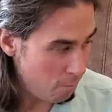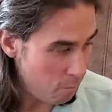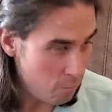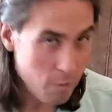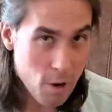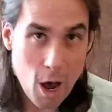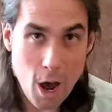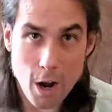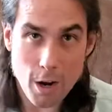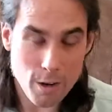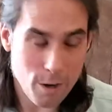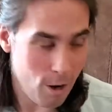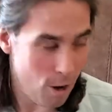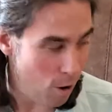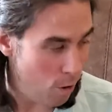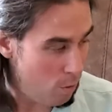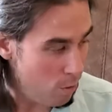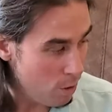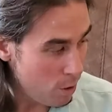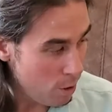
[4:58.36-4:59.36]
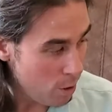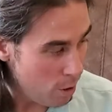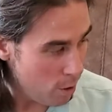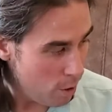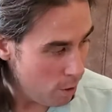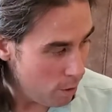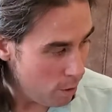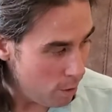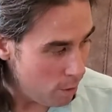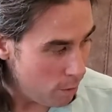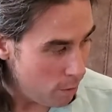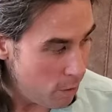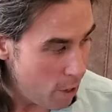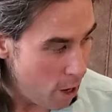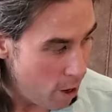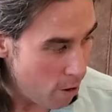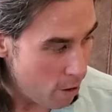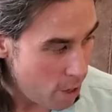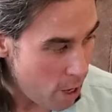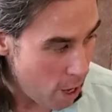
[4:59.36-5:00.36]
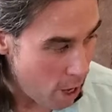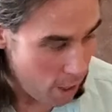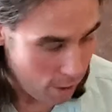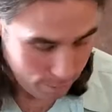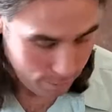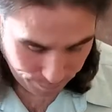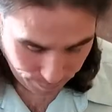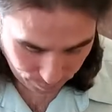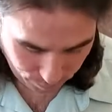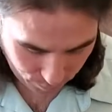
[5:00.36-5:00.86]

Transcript: not, there yet.